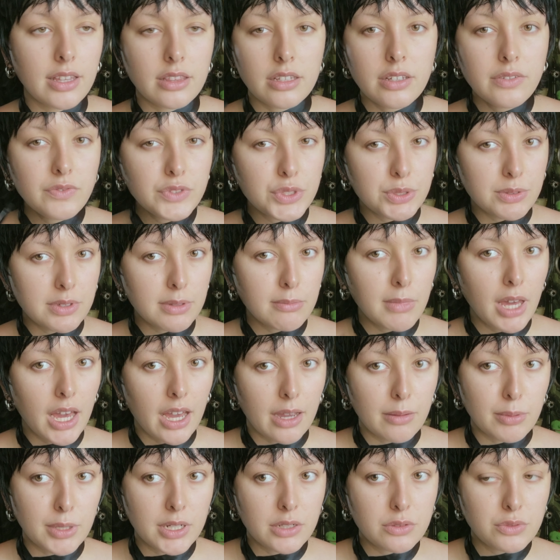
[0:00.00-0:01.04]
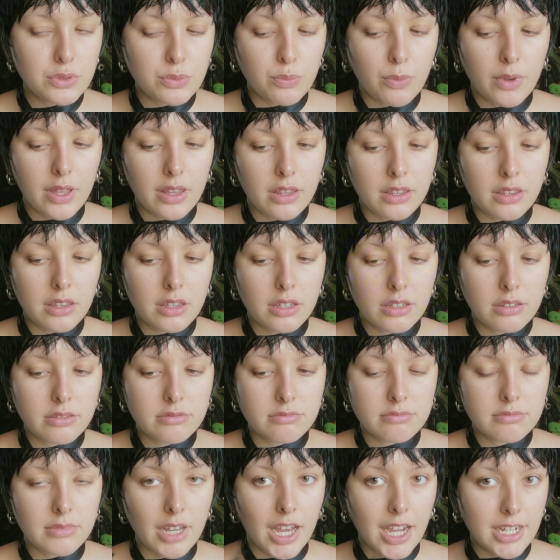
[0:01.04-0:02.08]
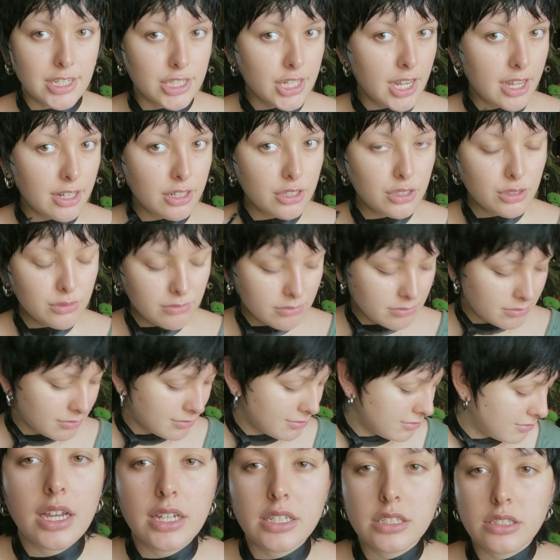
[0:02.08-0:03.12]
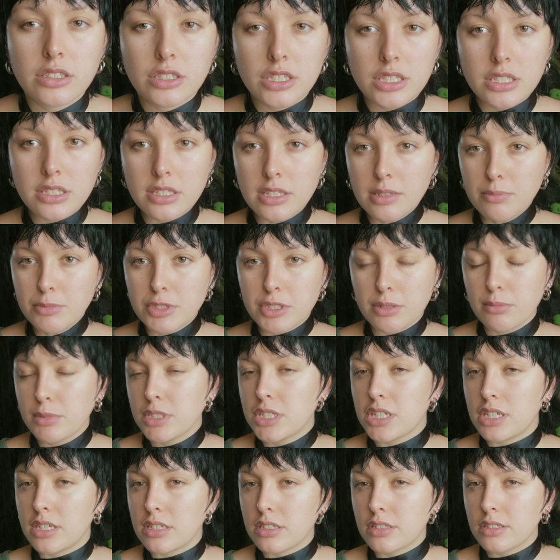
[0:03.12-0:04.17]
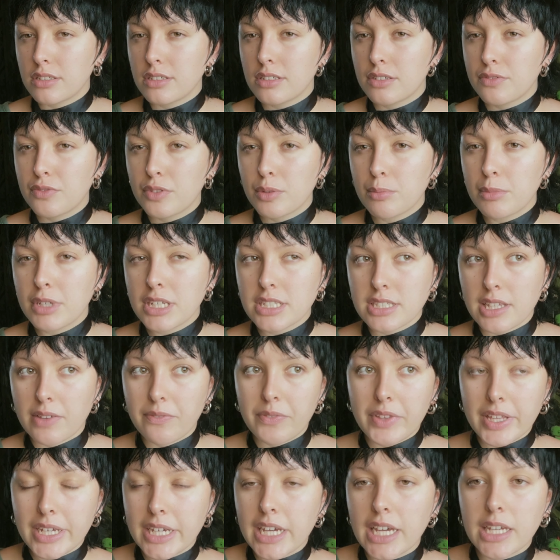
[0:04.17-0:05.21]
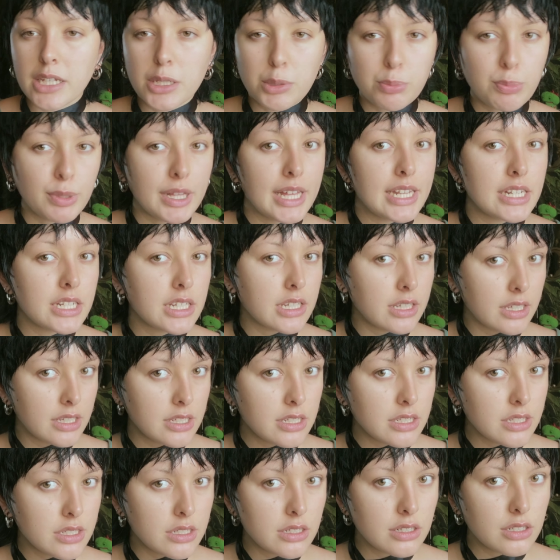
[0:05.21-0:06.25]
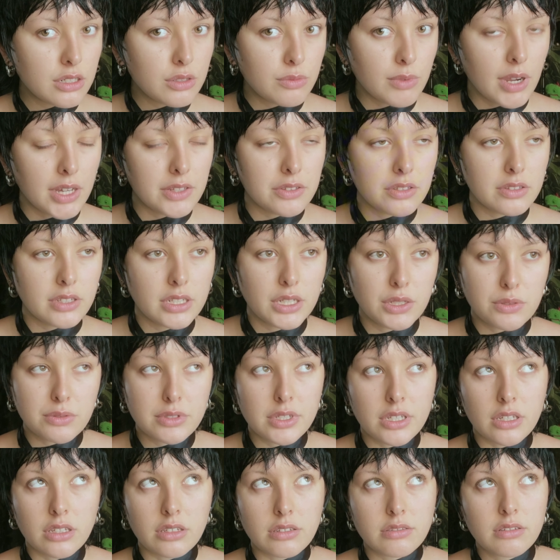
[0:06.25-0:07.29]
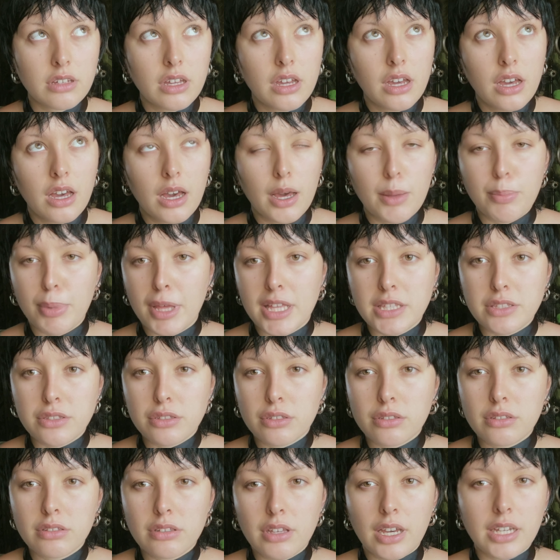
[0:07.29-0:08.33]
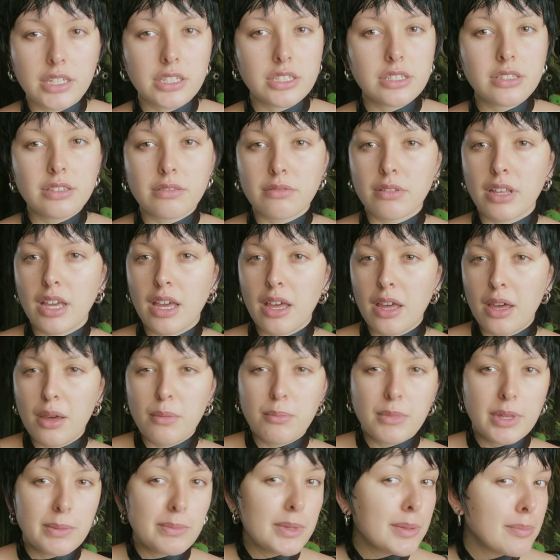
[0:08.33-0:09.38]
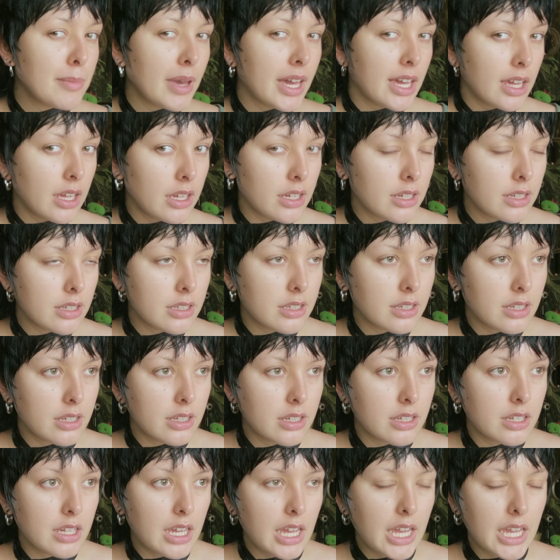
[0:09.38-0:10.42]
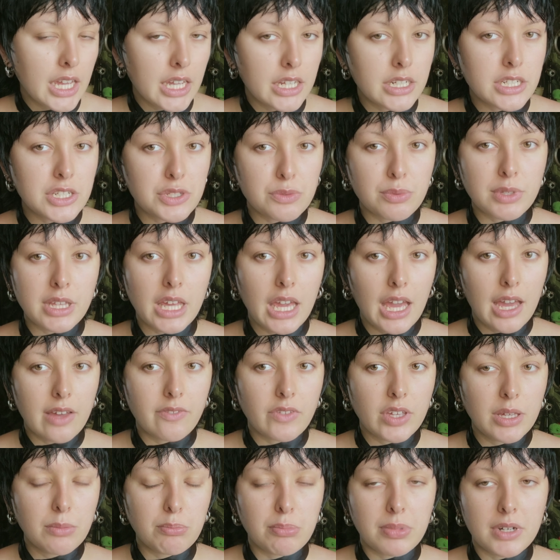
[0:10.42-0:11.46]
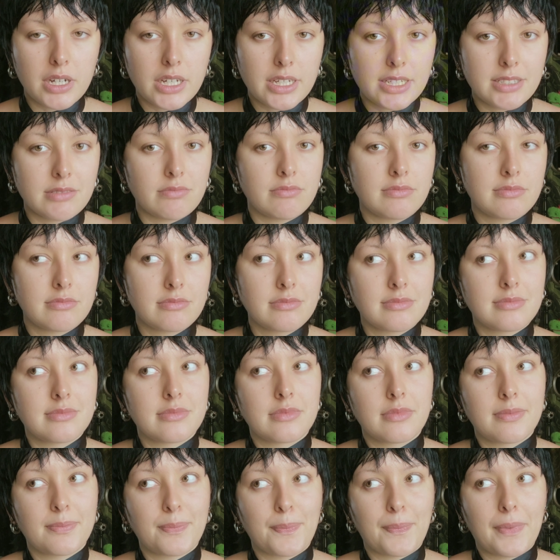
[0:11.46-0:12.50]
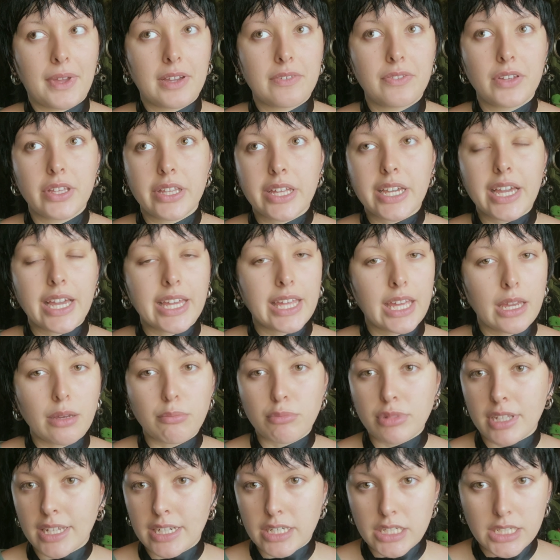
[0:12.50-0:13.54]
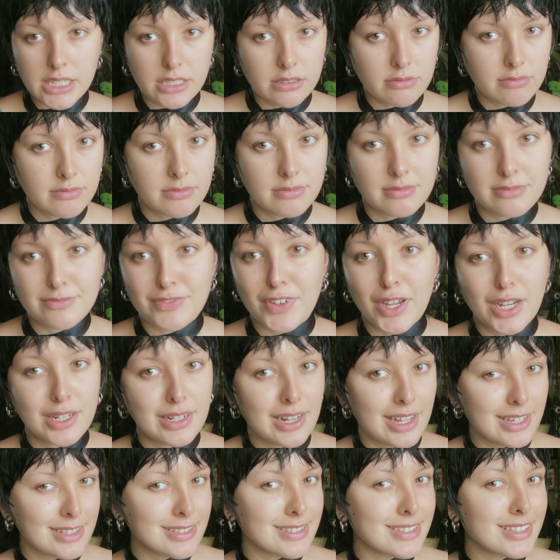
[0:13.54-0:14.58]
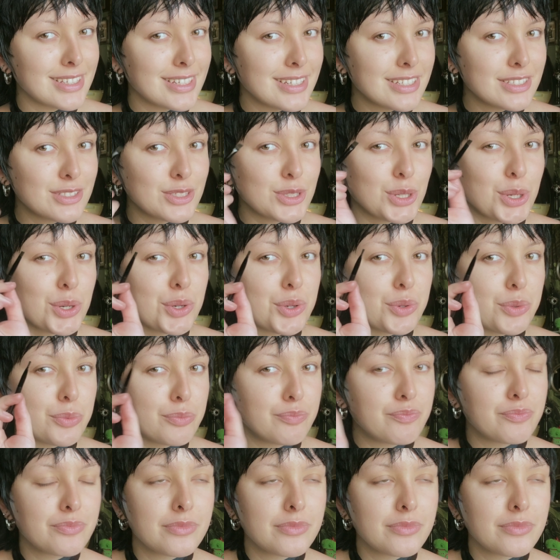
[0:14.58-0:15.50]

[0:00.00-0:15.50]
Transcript: I love doing my eyebrows with eyeshadow. It just seems so much easier for me because I feel like I could blend it easier rather than using a pencil. Maybe my hand is really heavy, but I feel like I can't blend it very nicely, so